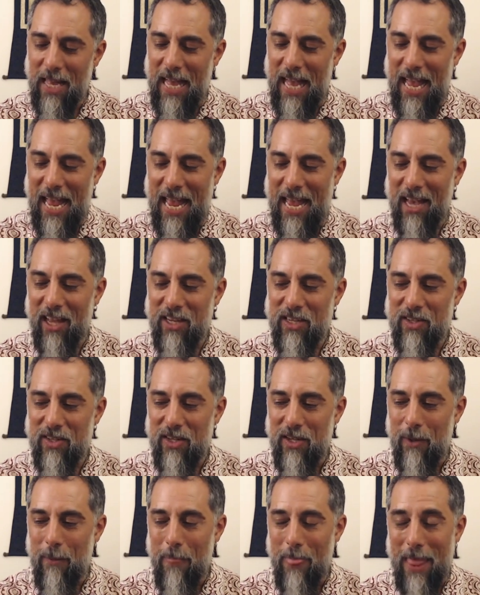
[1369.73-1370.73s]
And
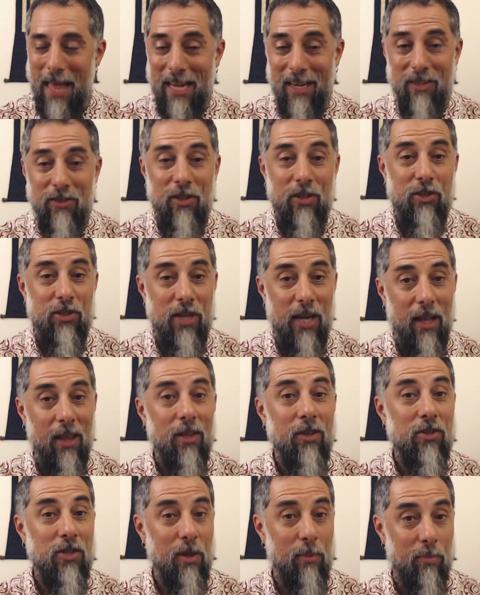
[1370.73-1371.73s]
it's a
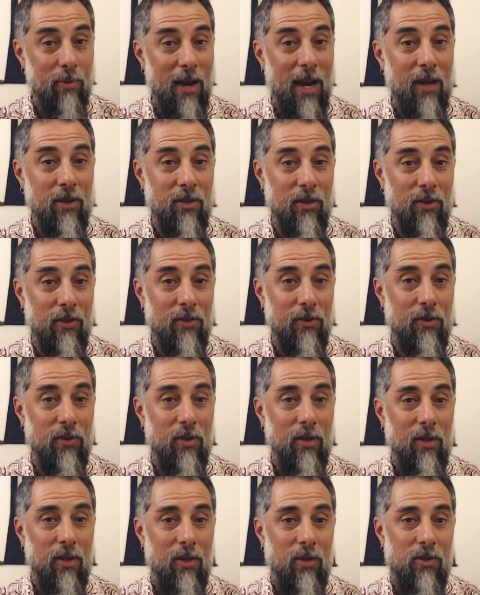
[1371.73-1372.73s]
challenging practice
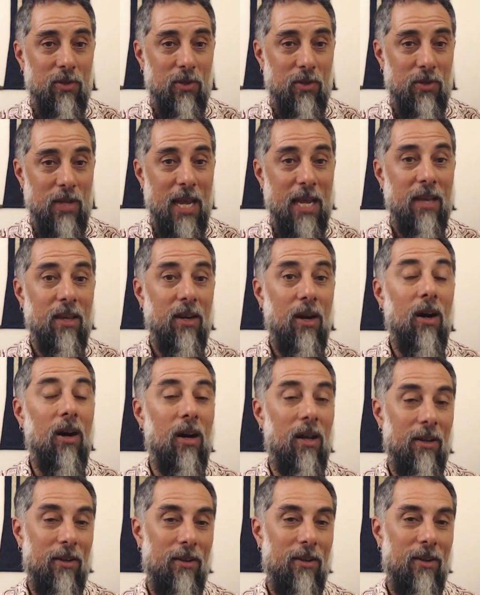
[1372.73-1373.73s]
to take it
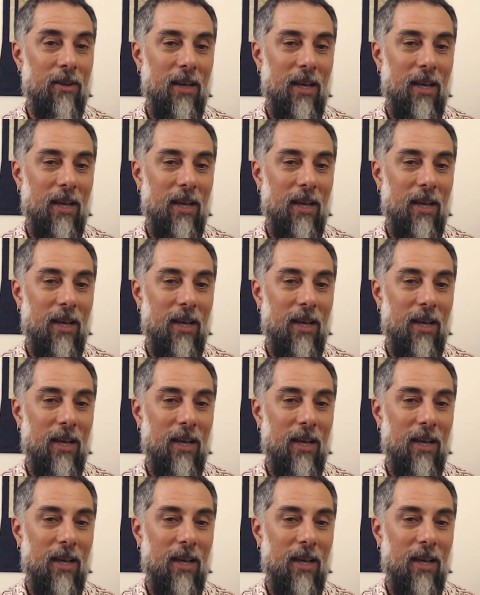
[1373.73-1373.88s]
on.